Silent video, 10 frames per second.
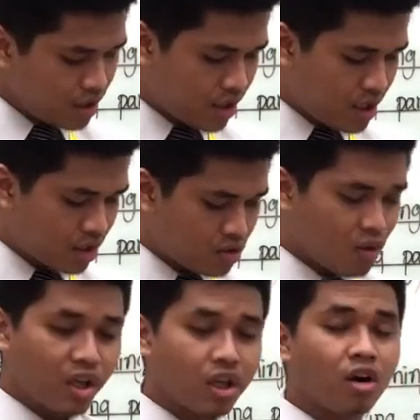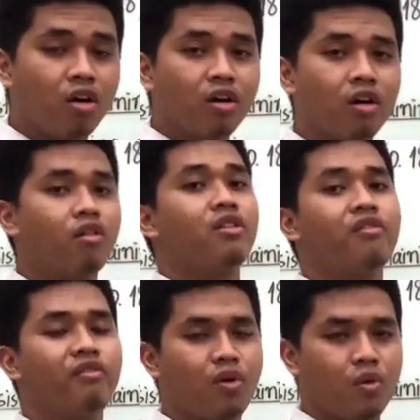They are talking on
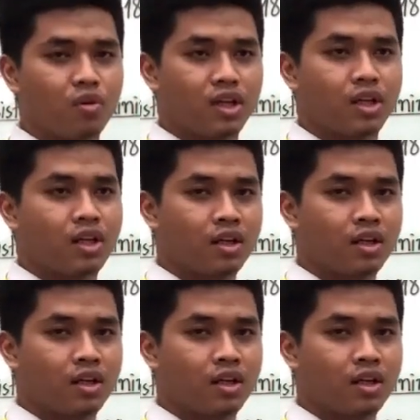the phone.